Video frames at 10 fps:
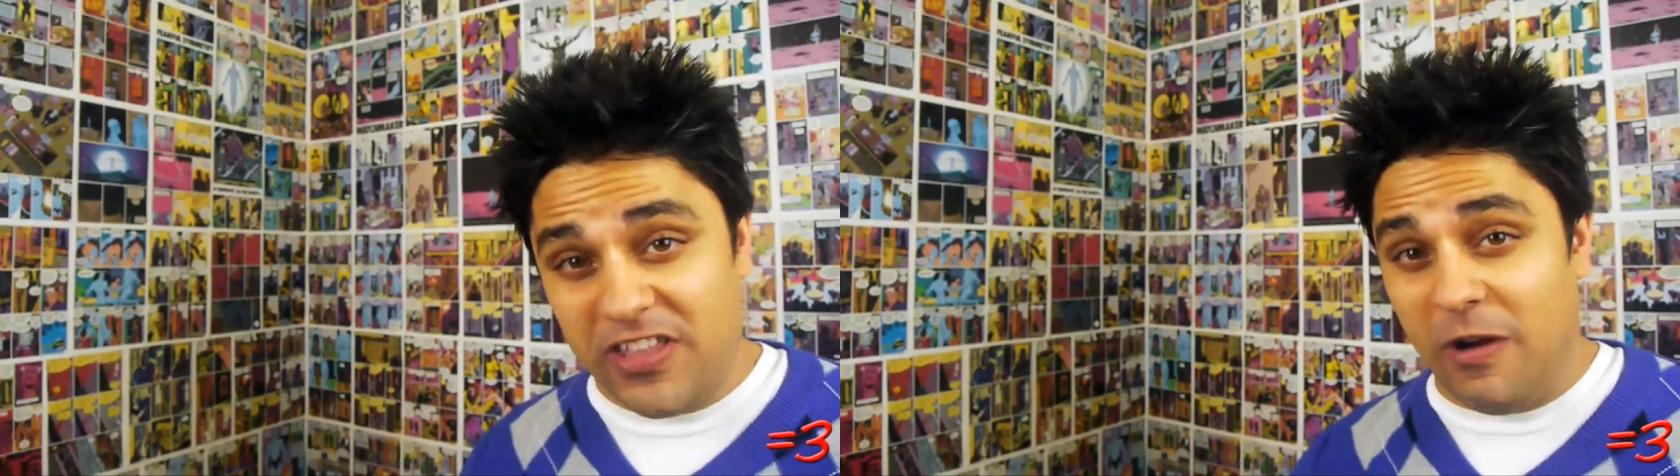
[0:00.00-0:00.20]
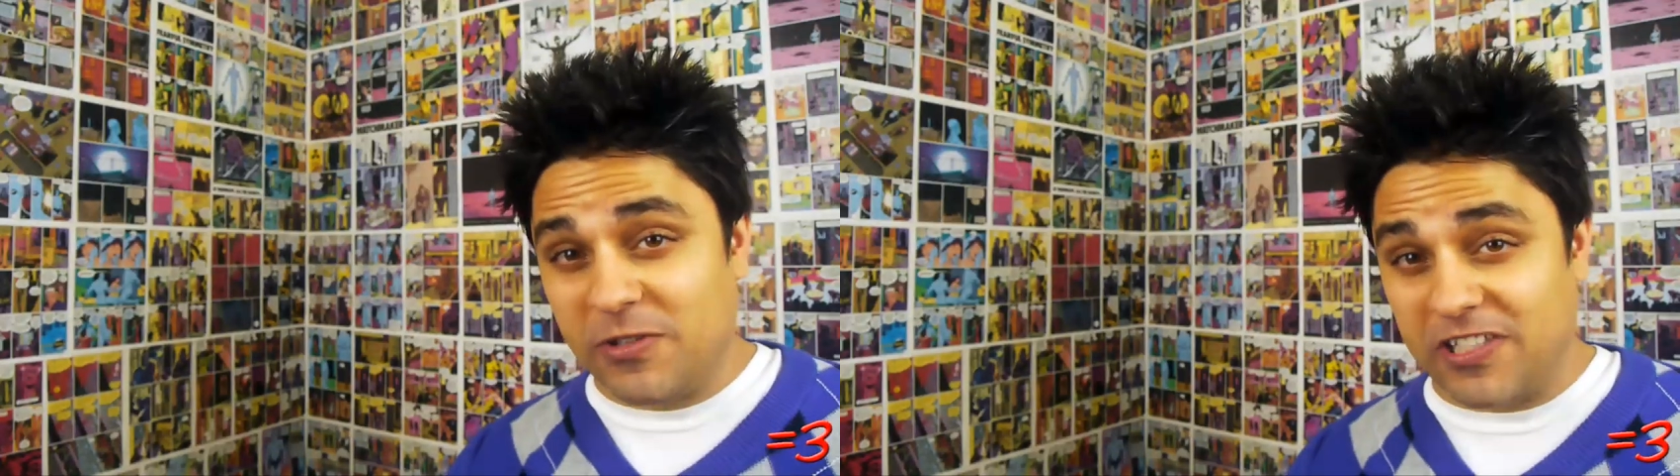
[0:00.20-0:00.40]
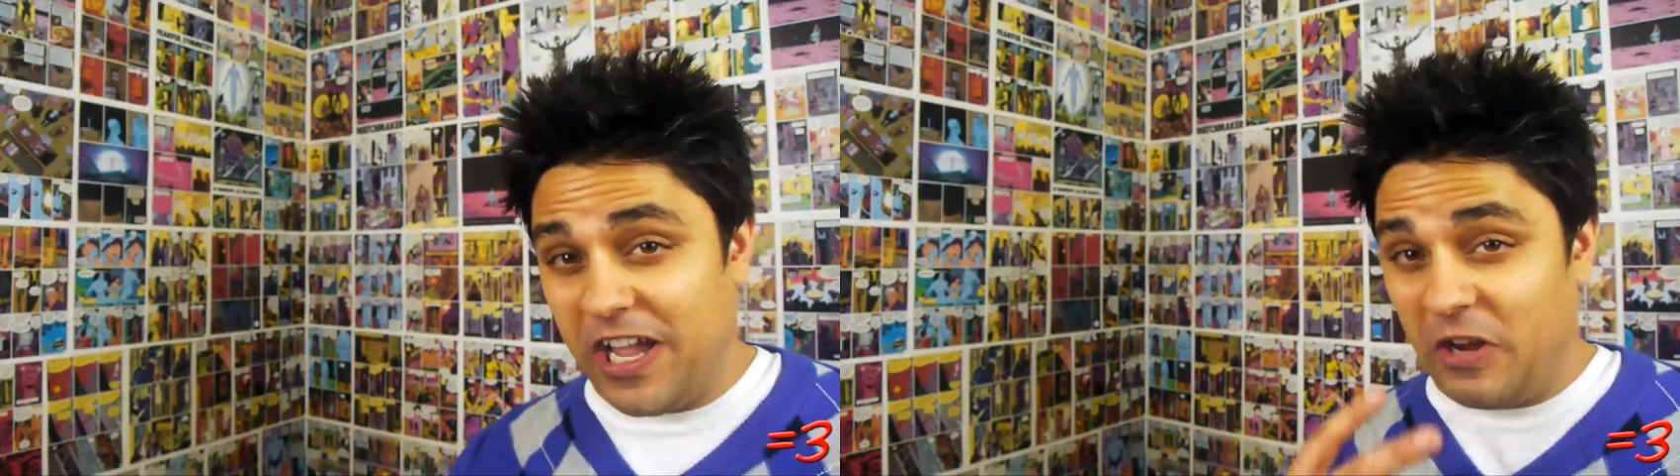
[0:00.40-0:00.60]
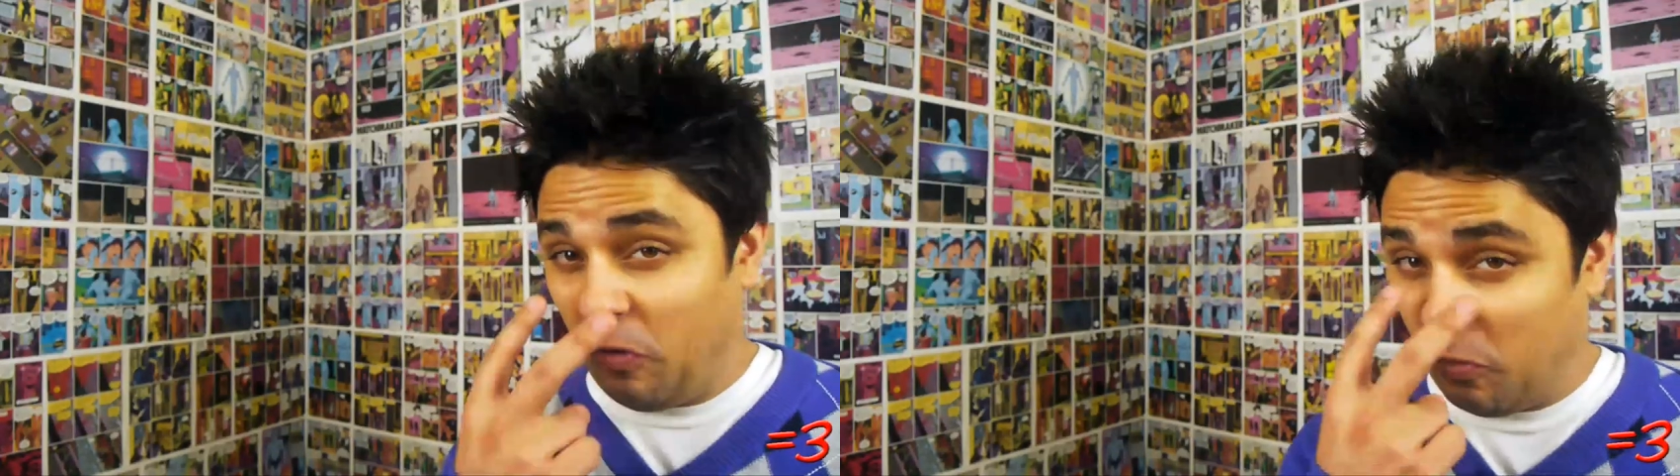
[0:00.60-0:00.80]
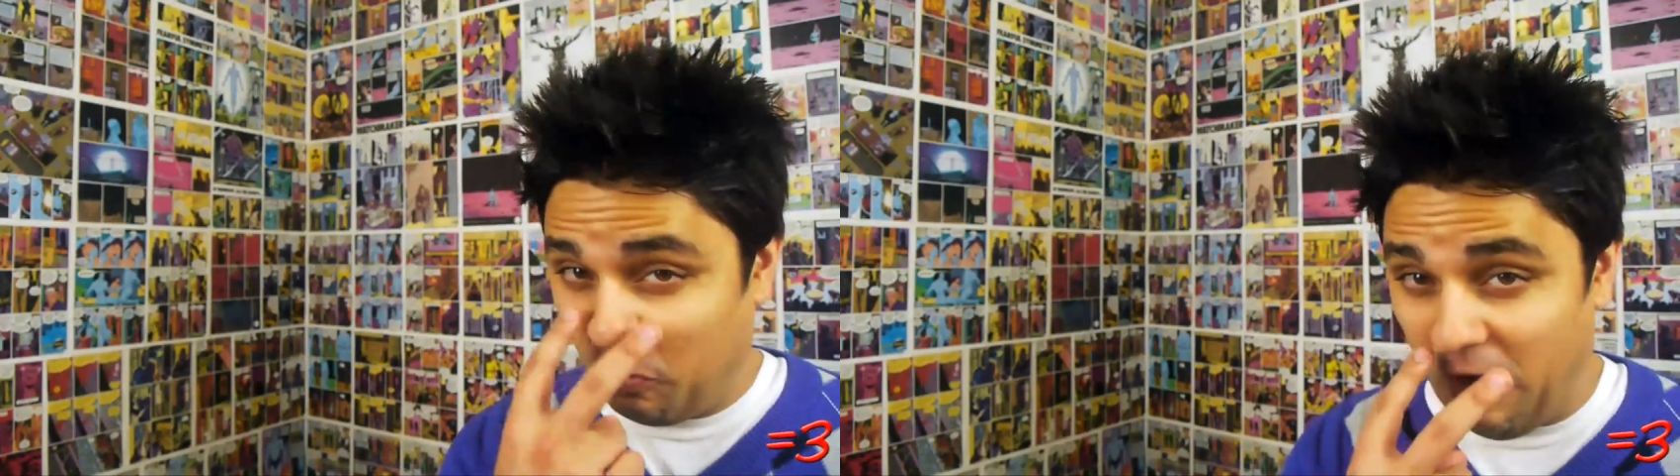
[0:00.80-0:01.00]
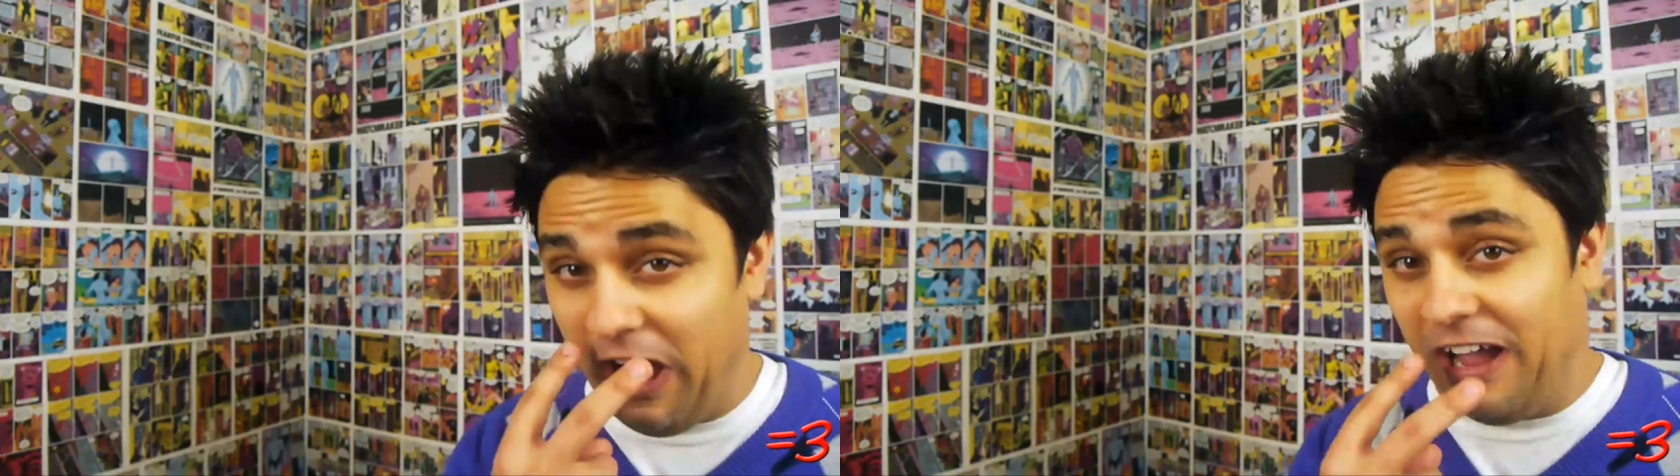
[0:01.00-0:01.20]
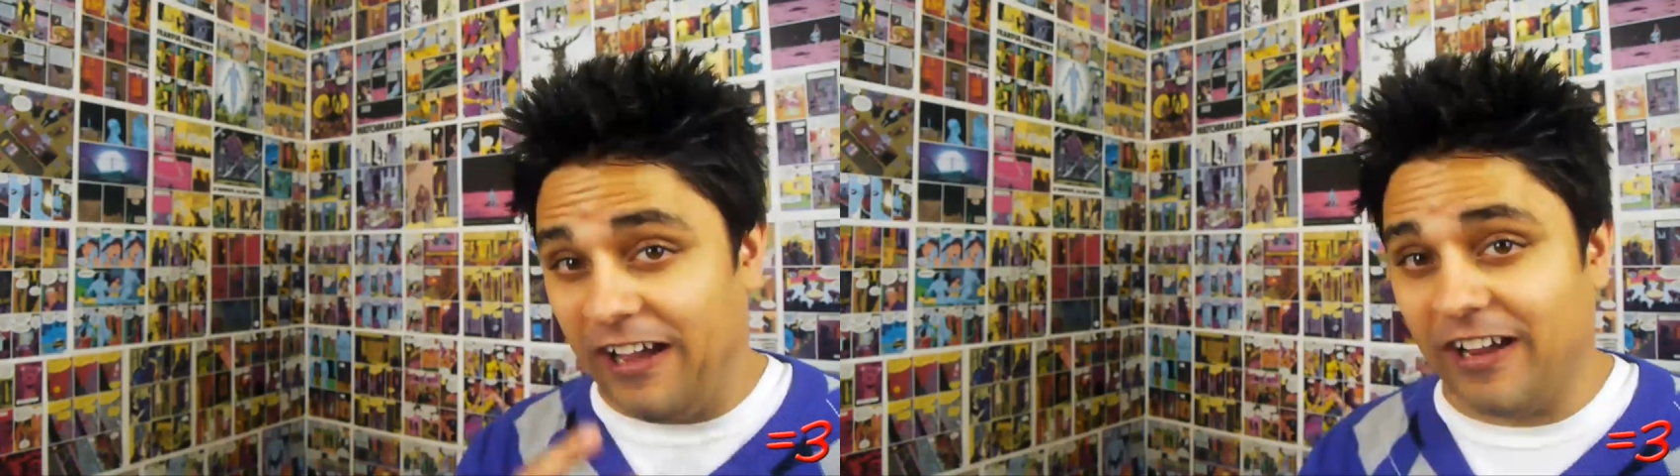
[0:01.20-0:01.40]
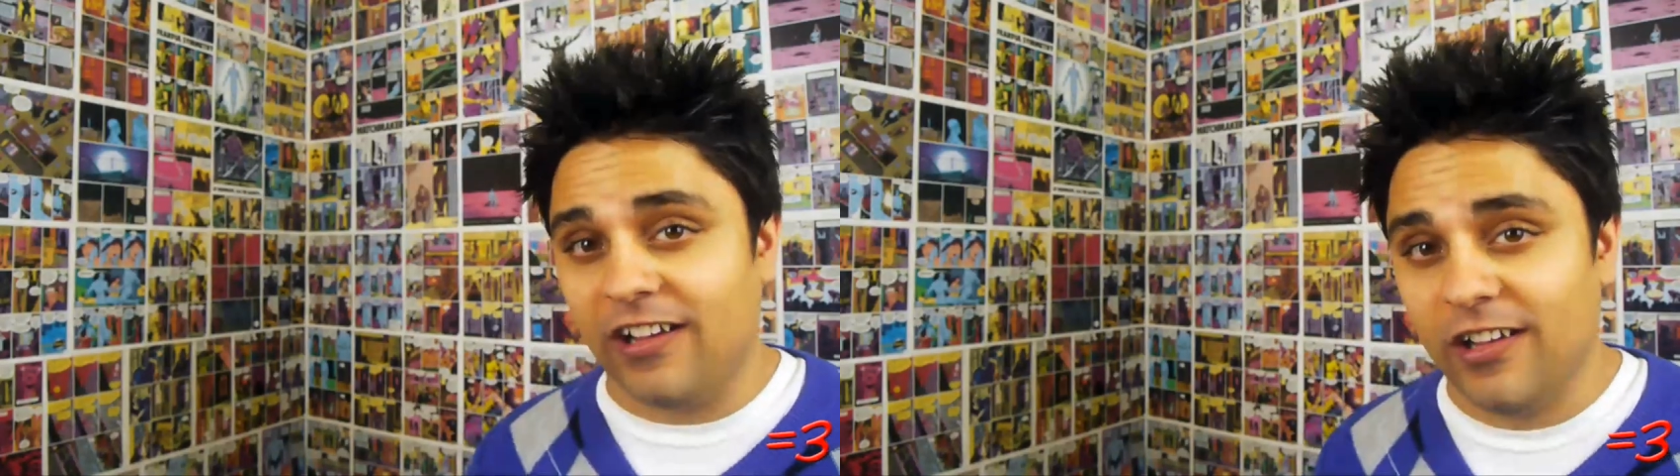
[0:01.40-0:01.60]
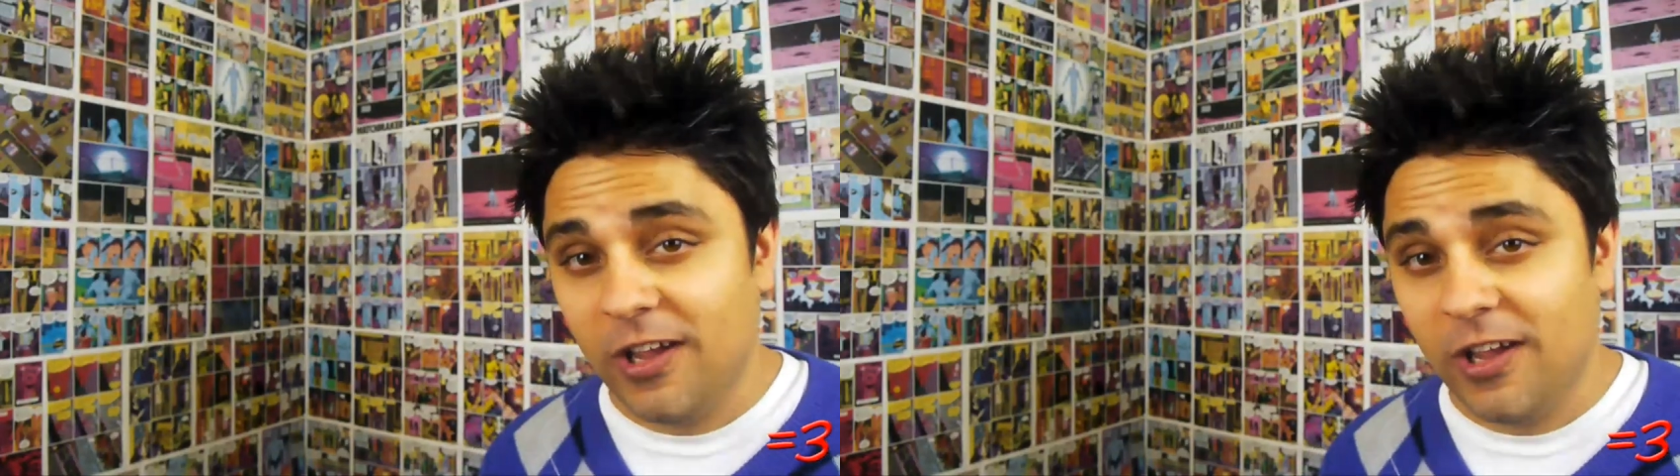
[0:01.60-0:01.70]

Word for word: that I was like crying.